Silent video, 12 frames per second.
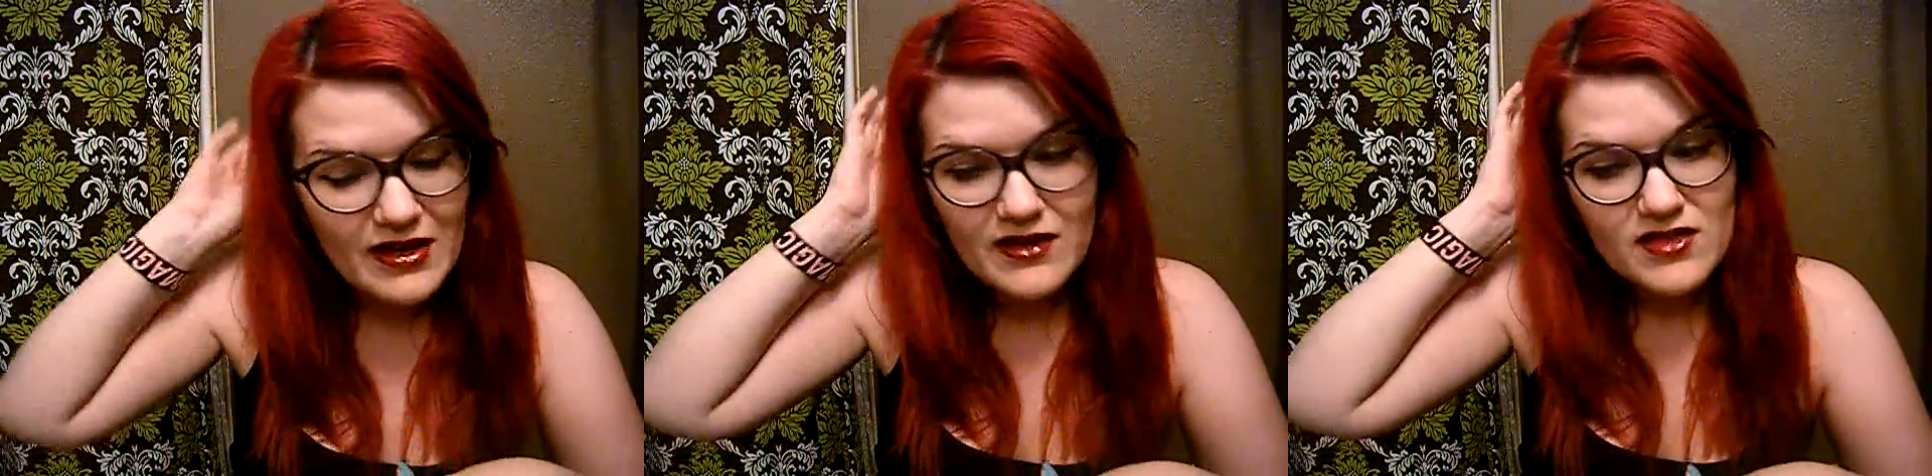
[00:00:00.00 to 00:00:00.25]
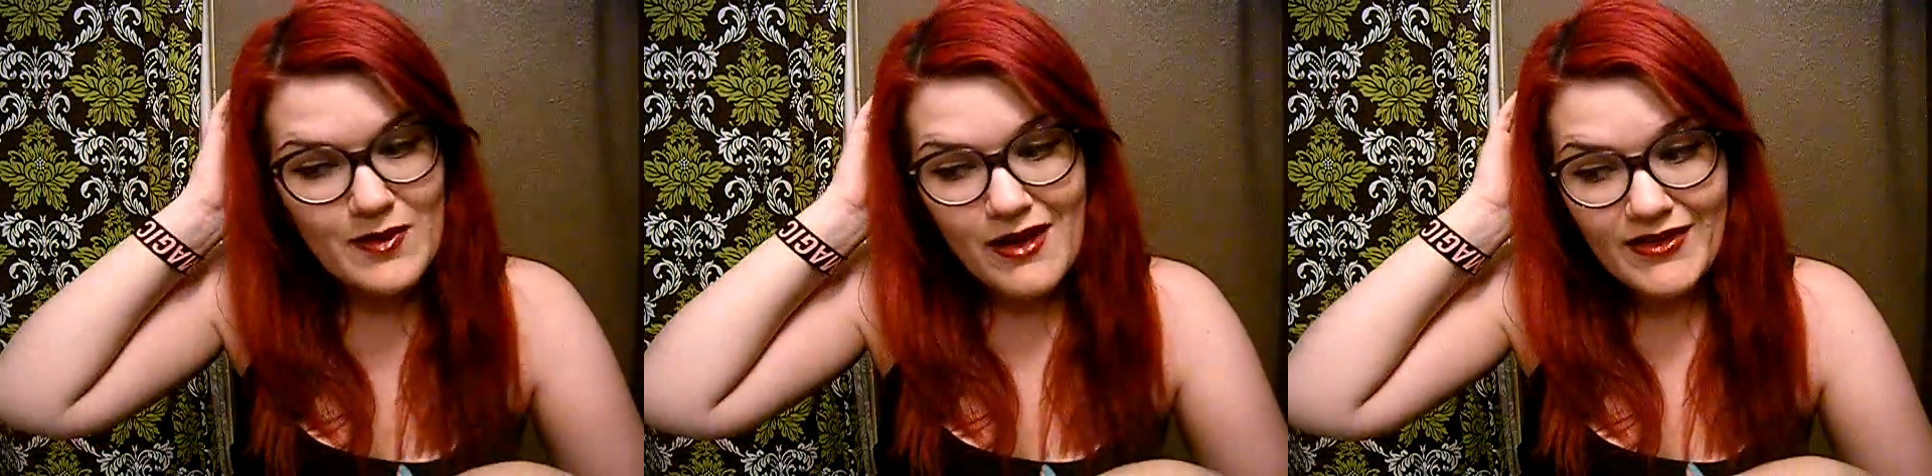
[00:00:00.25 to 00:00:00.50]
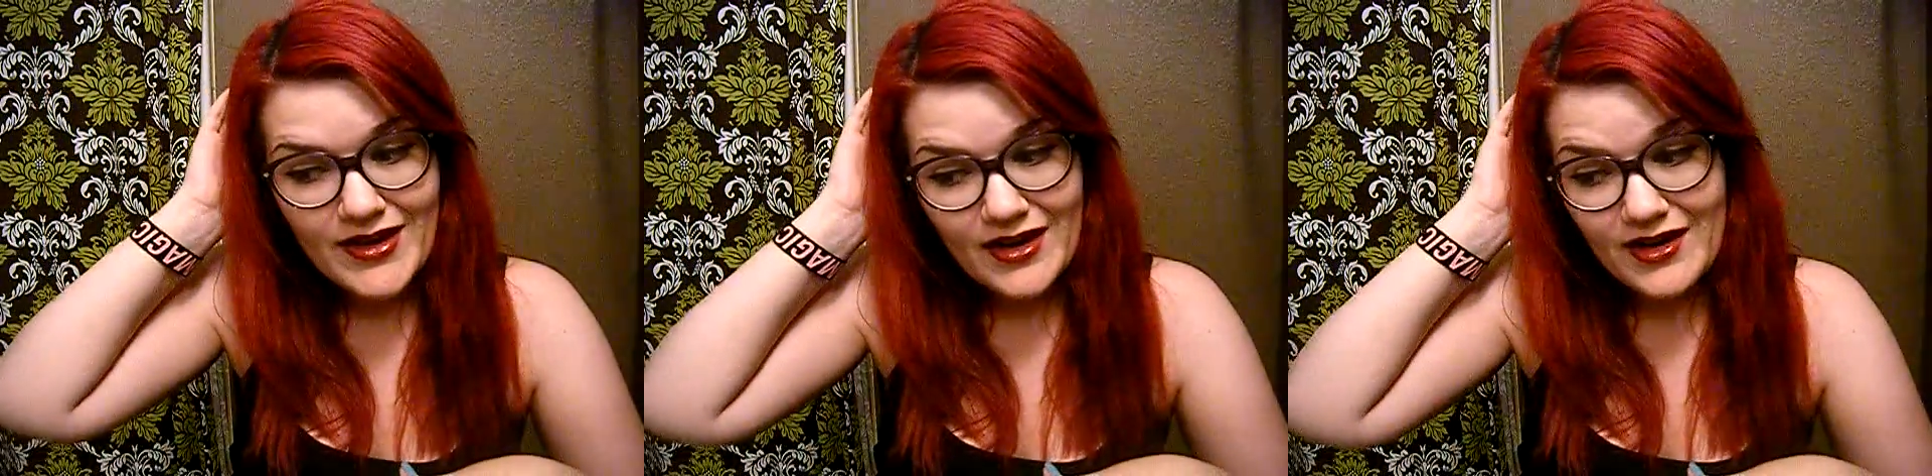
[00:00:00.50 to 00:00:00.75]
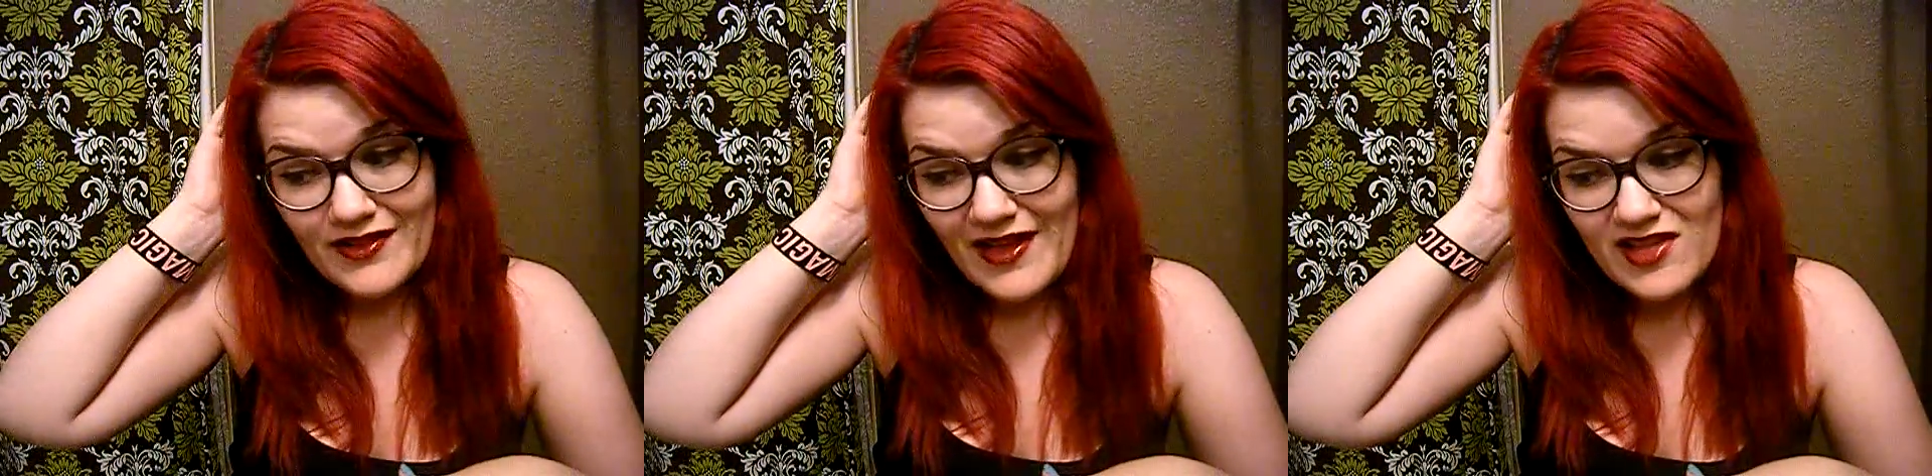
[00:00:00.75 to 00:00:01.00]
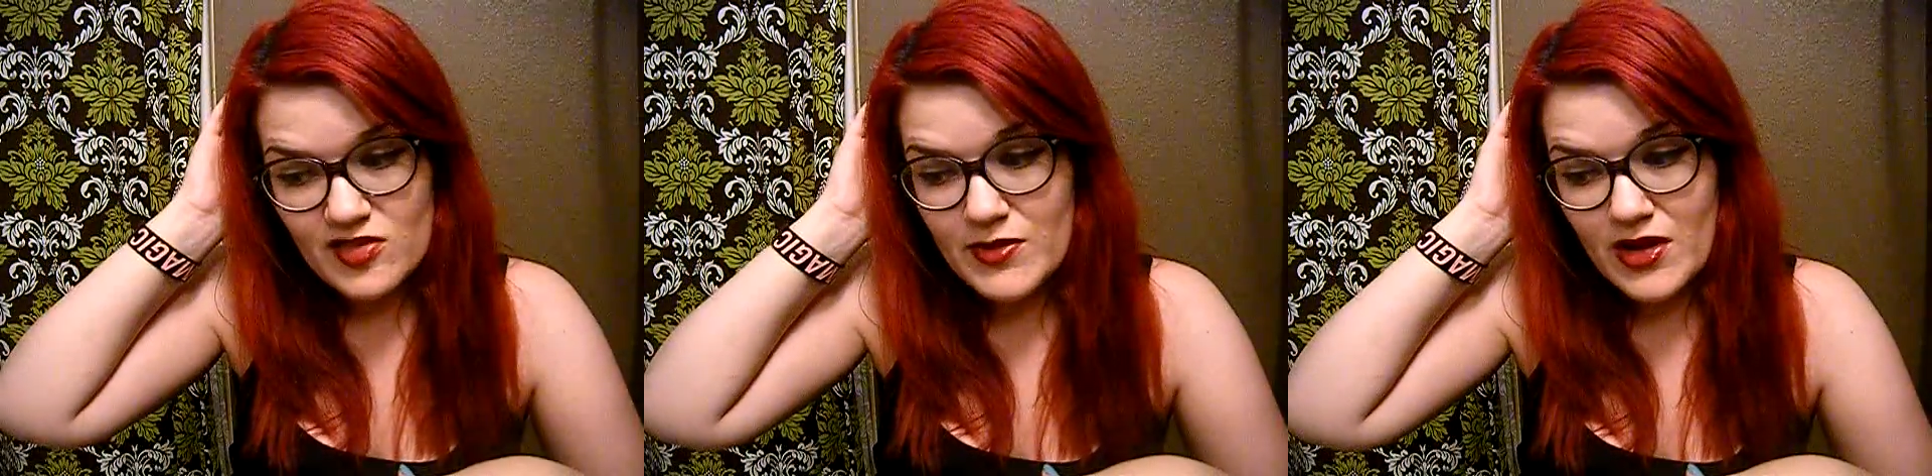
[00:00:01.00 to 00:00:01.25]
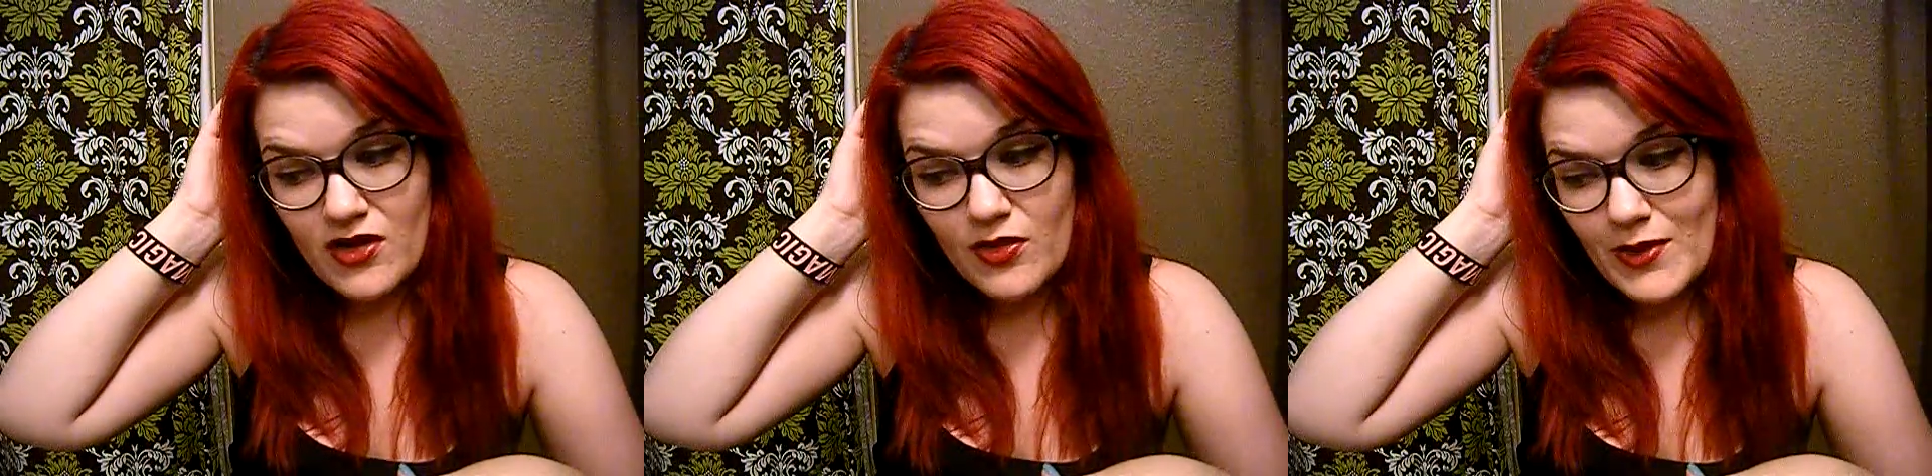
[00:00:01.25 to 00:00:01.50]
and it's probably not going to last me
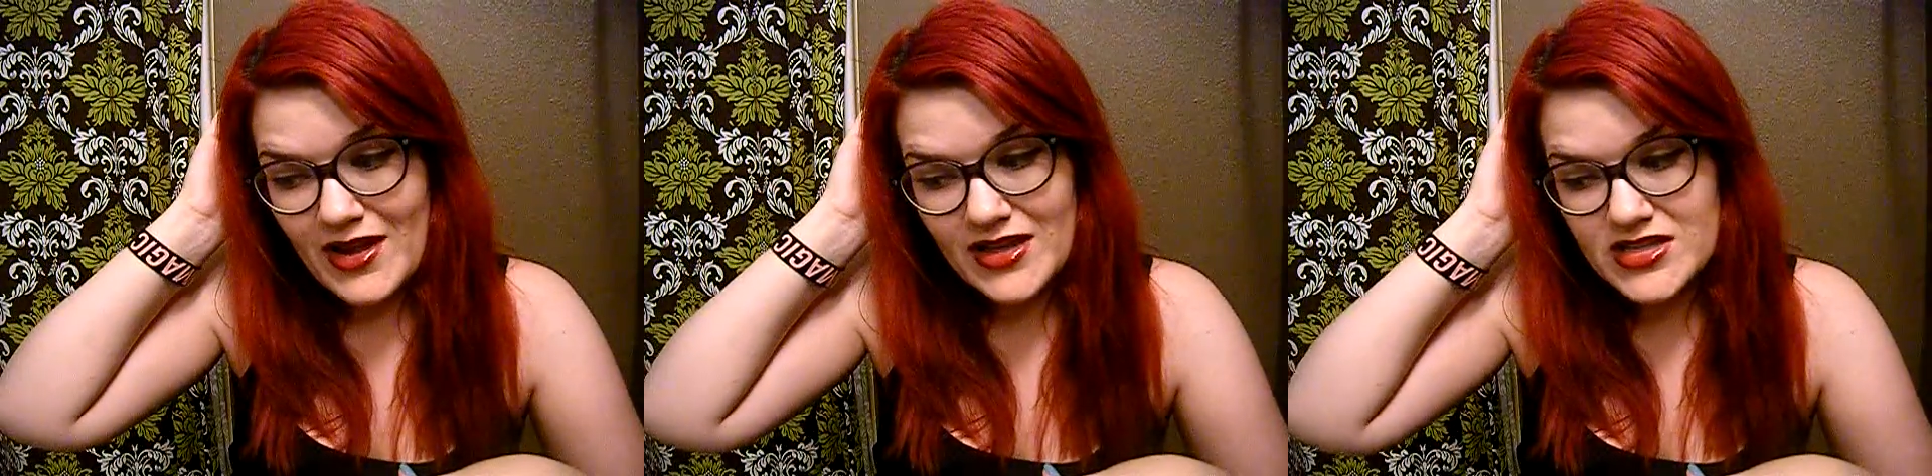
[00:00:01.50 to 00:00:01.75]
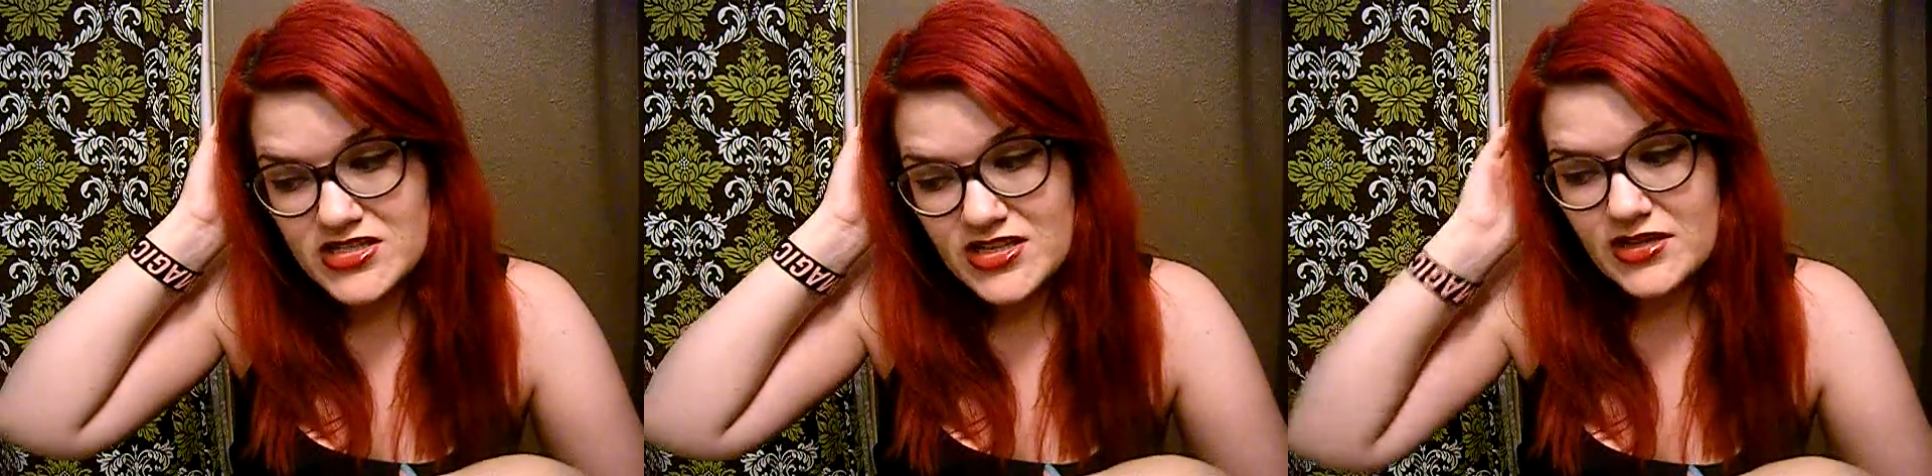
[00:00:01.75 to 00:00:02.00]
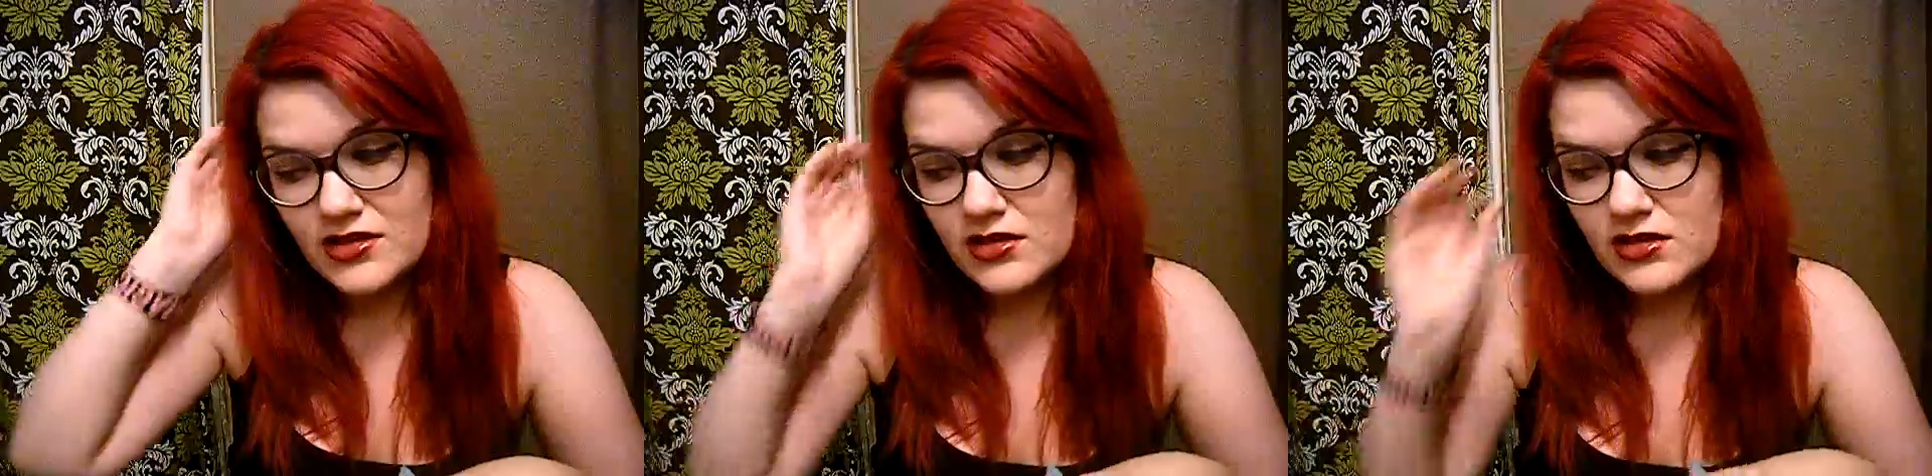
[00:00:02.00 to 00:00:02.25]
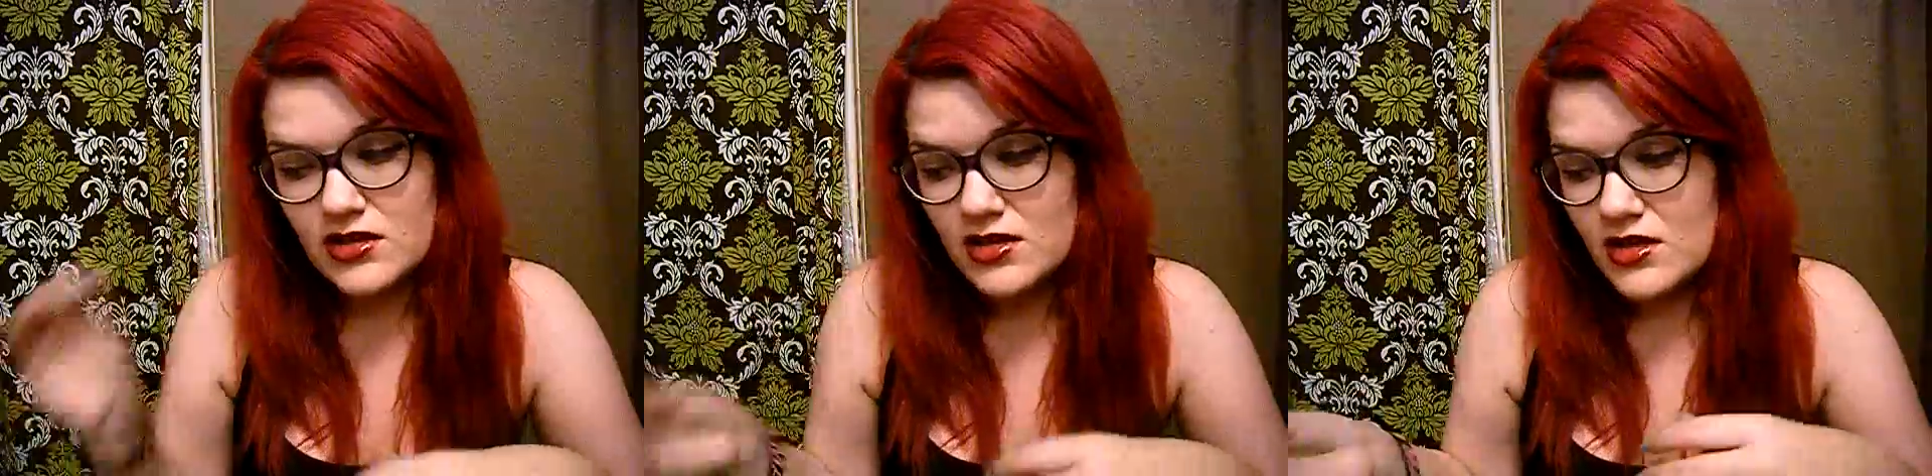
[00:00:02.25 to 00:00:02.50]
all the way until